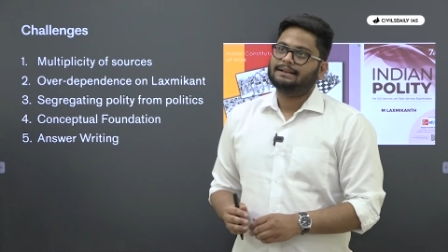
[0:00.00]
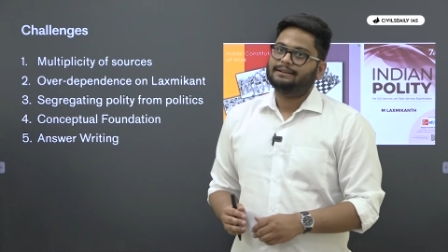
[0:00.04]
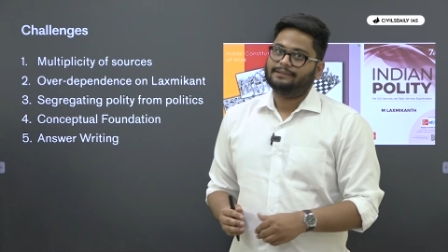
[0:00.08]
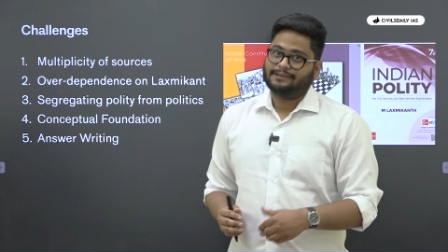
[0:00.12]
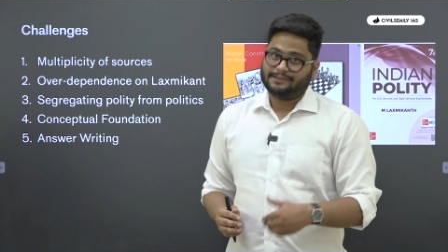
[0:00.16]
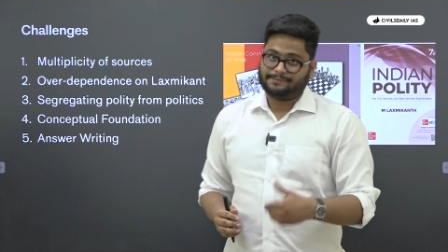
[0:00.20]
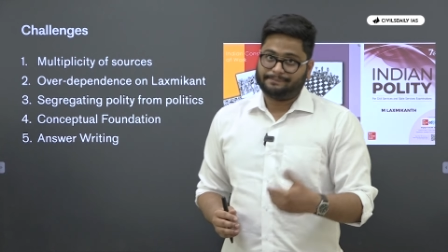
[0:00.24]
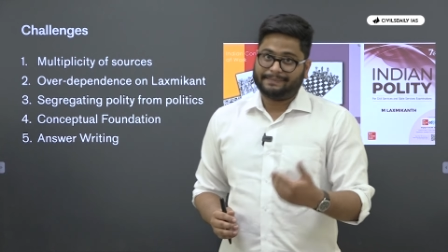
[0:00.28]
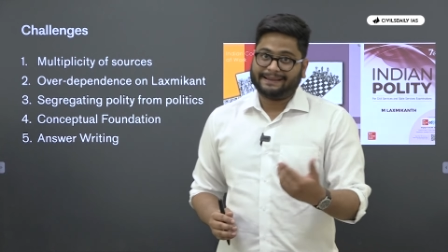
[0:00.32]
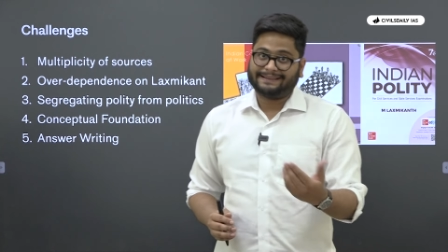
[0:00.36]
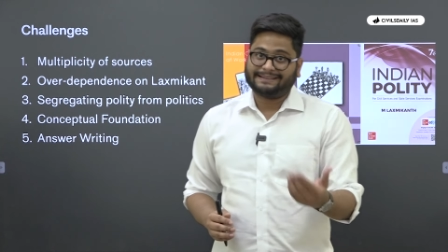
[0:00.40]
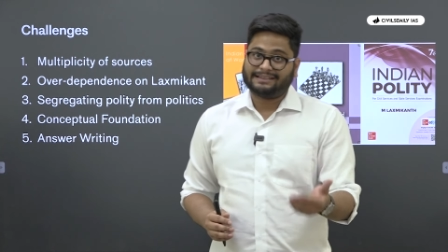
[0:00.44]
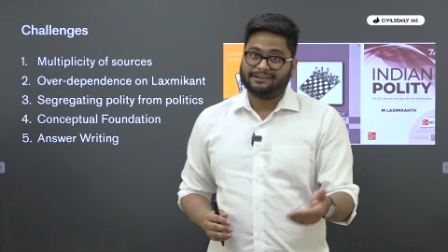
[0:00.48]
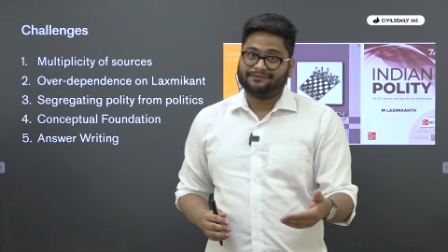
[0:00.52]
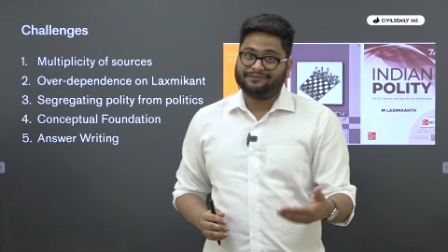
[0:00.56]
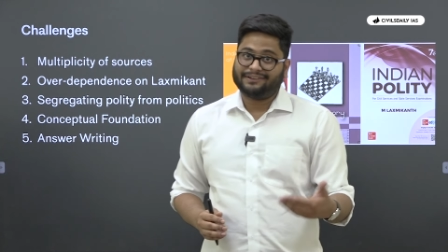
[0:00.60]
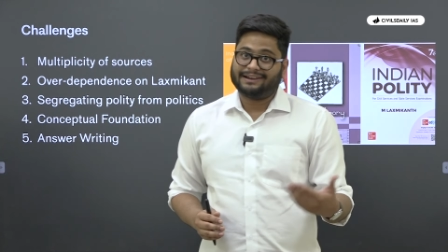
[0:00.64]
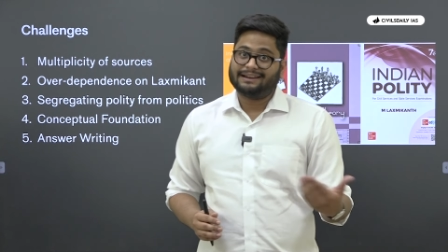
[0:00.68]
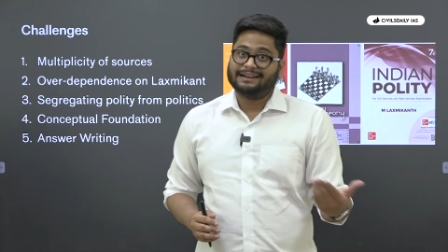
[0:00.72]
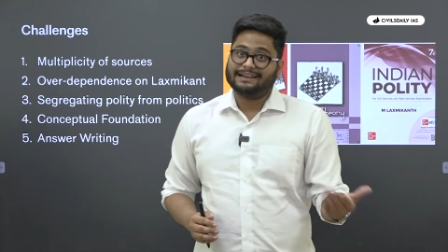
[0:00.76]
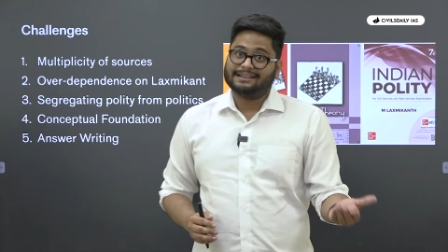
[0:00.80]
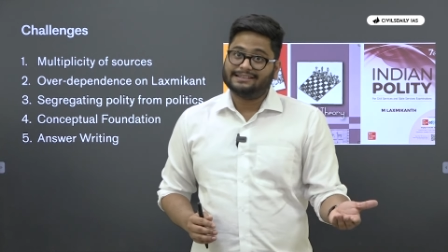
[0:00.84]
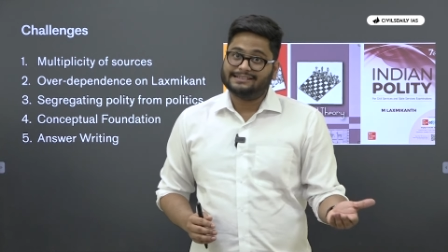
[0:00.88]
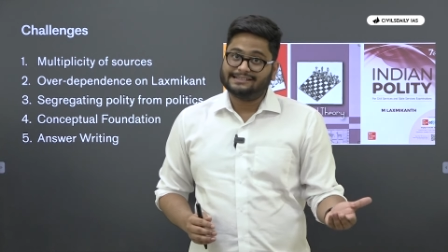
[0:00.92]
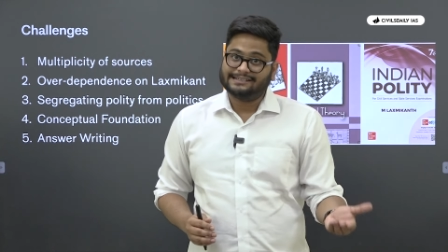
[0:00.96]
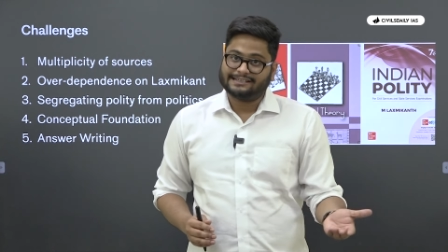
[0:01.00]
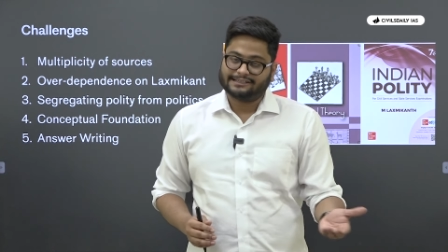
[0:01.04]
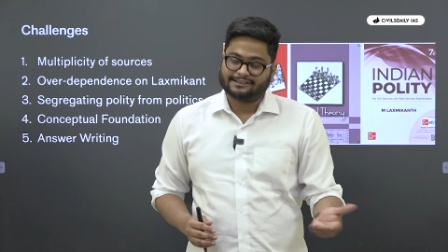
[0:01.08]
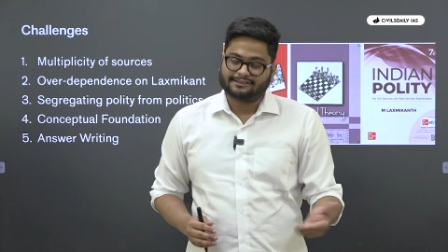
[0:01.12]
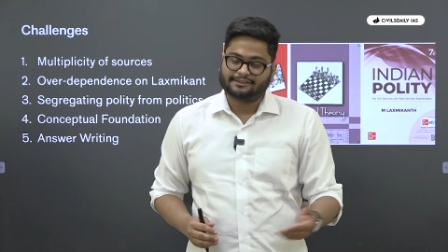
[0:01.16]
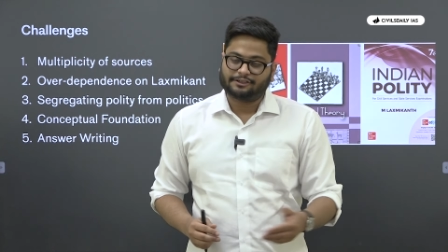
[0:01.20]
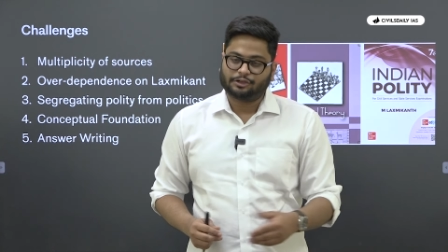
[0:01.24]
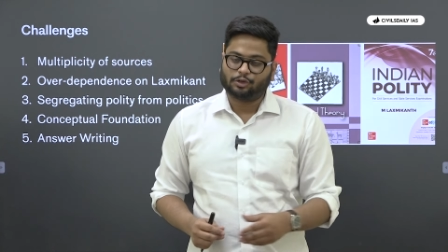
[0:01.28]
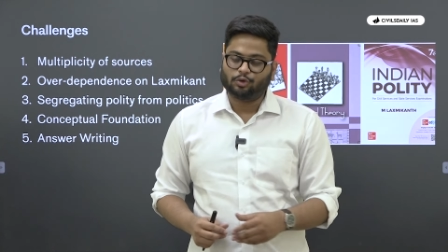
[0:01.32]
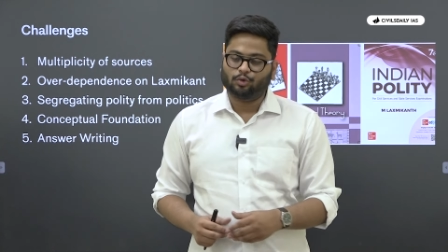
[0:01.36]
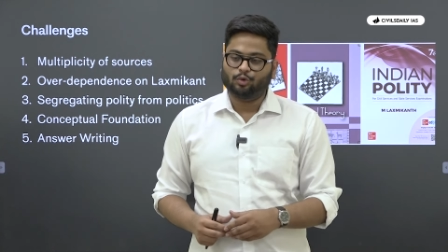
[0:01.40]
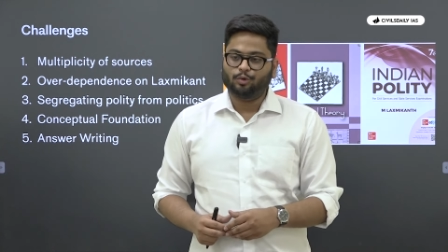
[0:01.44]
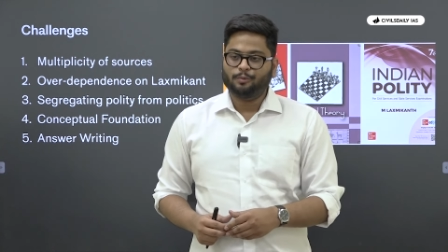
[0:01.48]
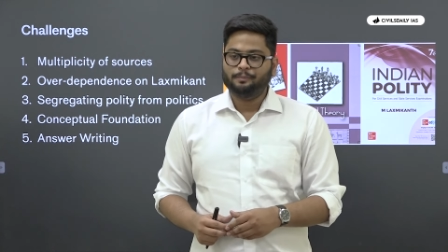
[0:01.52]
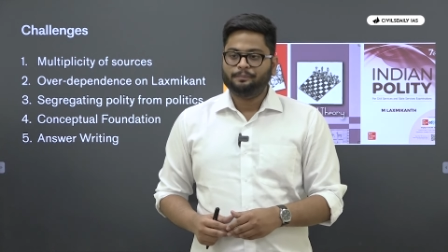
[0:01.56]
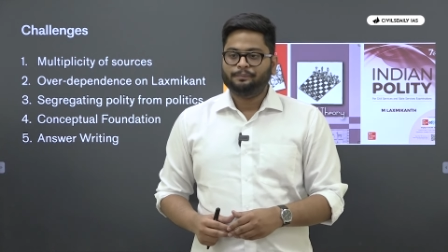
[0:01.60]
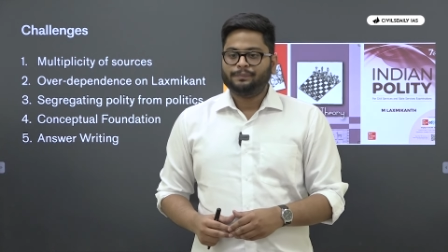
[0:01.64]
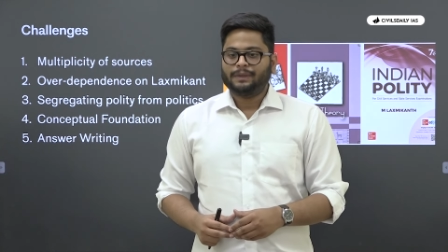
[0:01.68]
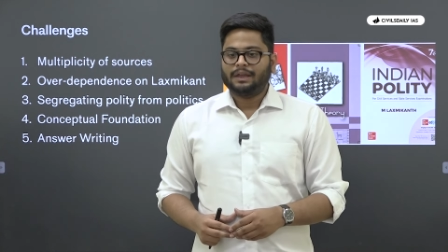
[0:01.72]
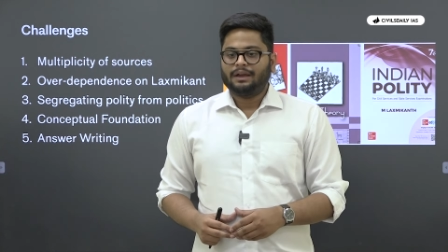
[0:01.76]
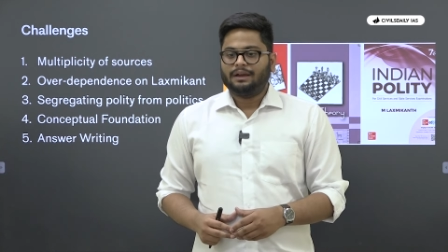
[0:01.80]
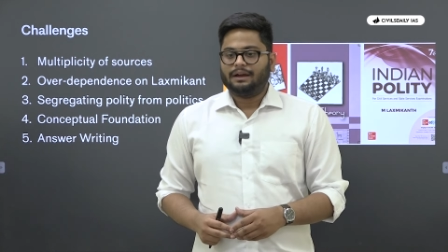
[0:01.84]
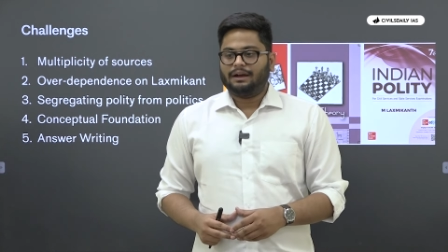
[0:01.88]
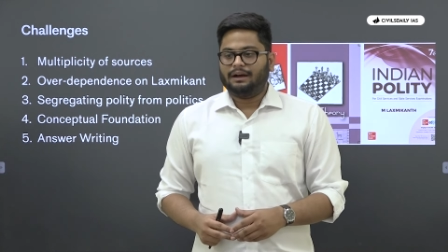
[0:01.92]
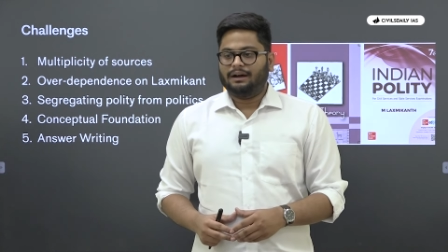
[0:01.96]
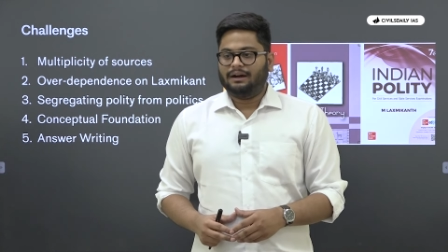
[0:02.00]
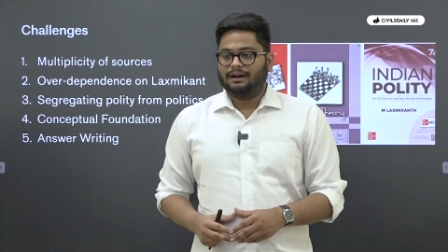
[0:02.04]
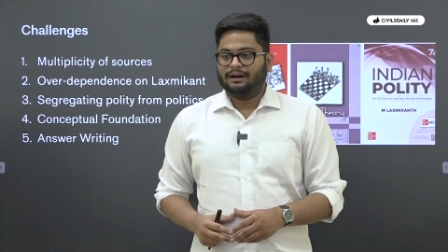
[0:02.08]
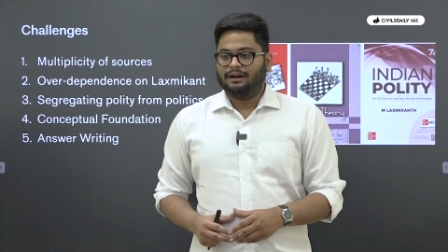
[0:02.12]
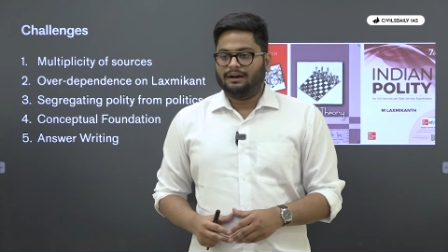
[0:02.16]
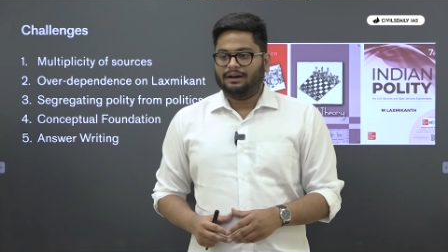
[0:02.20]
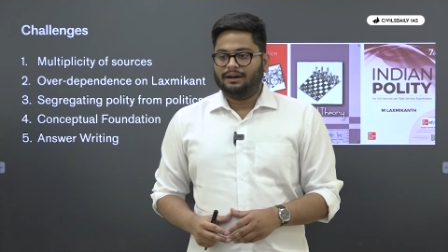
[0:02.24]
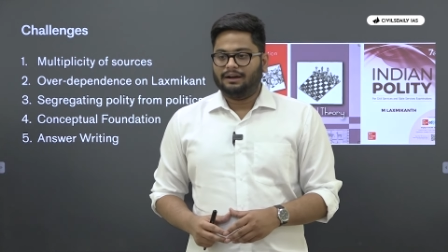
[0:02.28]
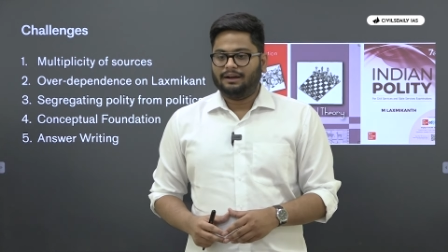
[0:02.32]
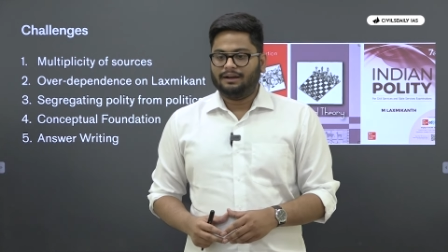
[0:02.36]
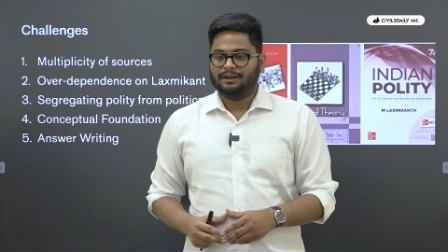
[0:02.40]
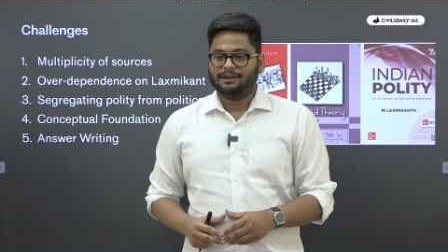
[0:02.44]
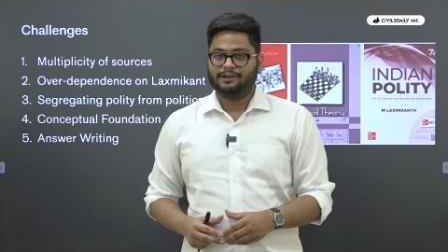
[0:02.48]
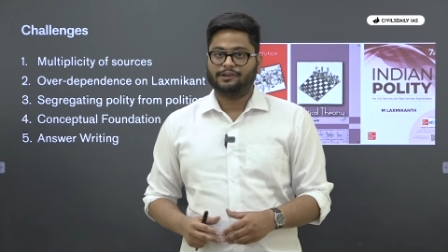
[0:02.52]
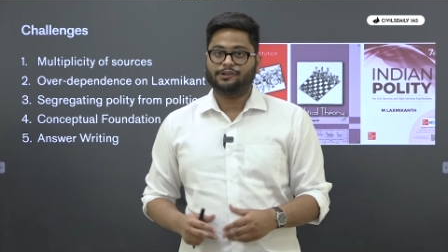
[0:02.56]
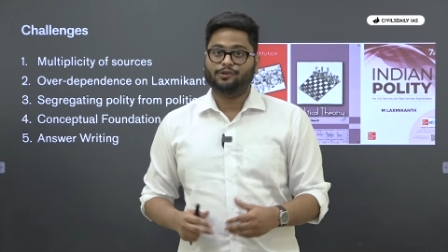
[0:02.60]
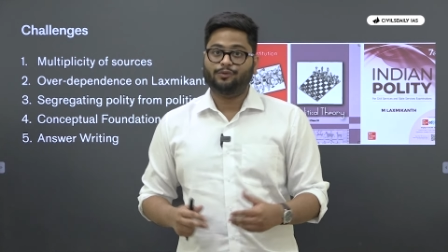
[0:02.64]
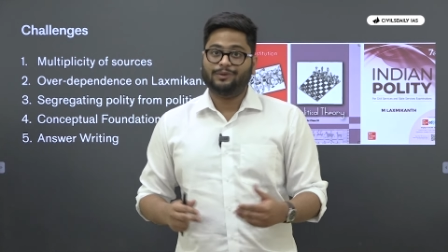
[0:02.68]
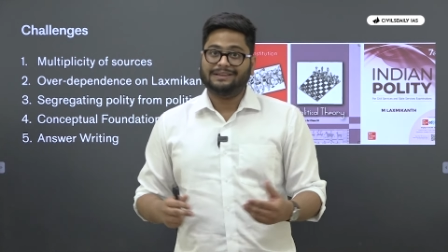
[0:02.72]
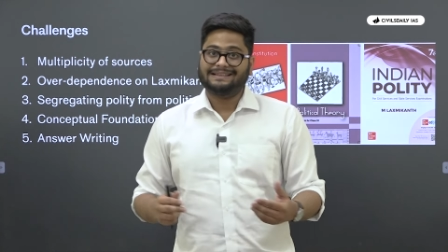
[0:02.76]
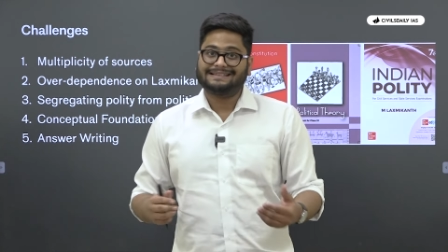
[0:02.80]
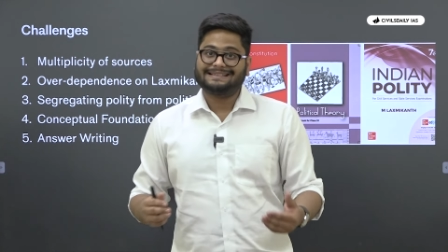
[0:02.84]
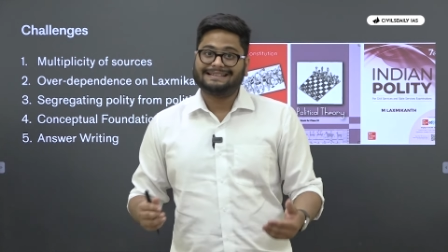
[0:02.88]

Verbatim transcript: specifically G S two, uh, you will